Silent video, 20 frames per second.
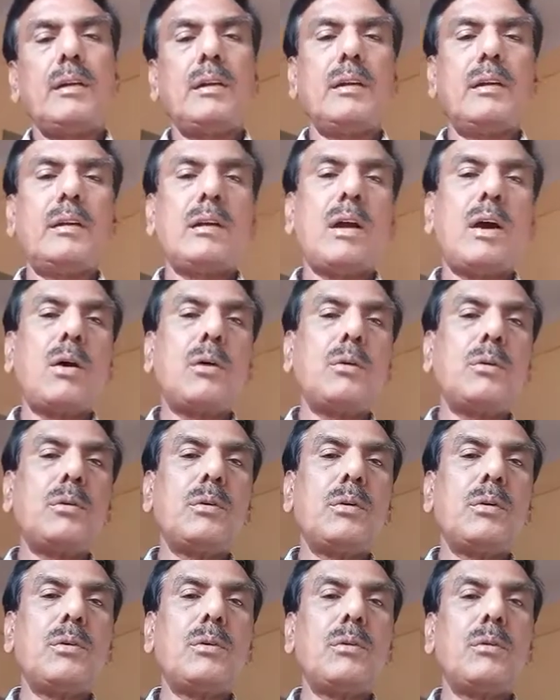
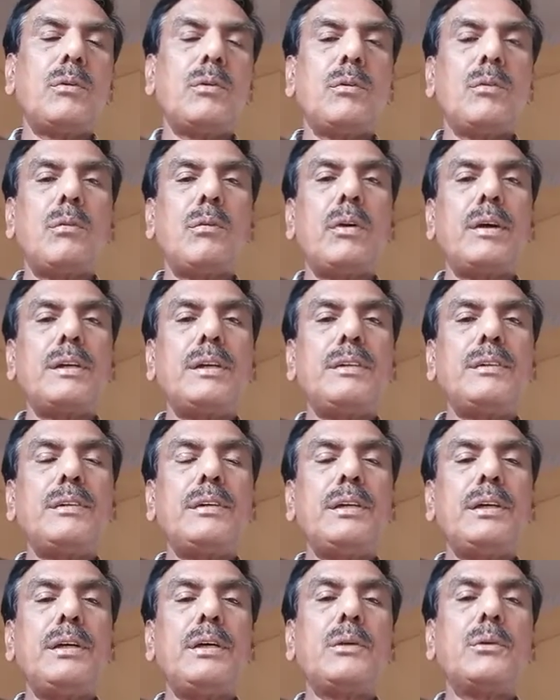Now, what
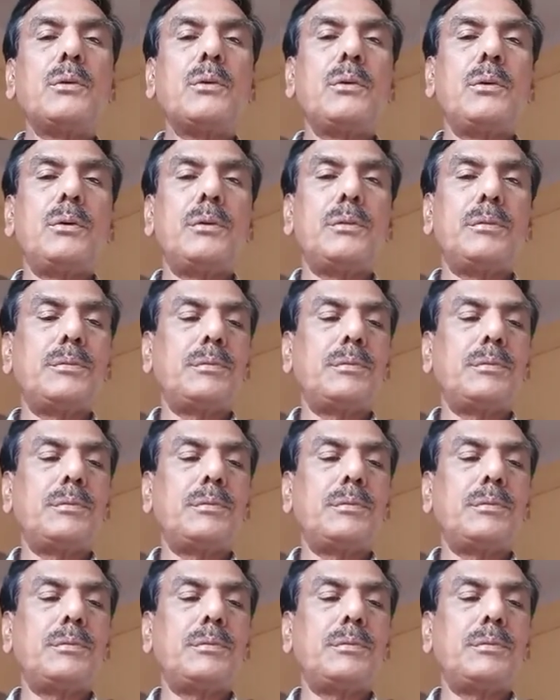is echo?